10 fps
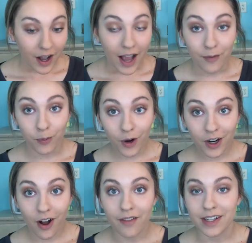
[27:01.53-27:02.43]
I have
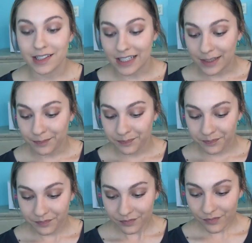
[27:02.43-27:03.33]
work, obviously.
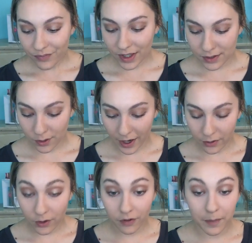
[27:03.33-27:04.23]
So, I
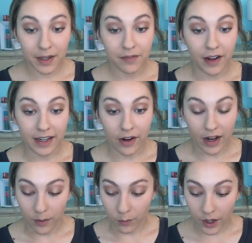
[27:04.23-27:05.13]
don't know if I'm going to find out
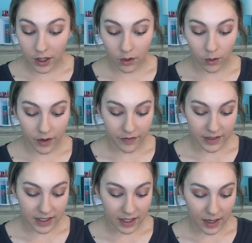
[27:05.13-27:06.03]
at work or if
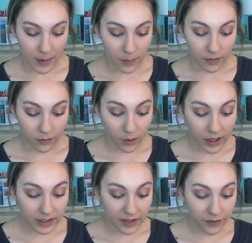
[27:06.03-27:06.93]
it's going to come out before
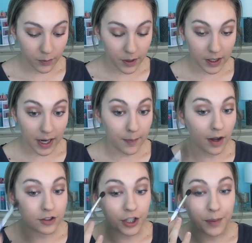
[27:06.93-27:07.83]
I leave for work. I'm
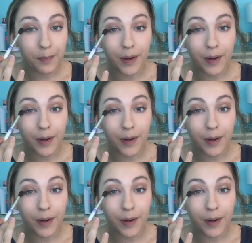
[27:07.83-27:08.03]
not sure.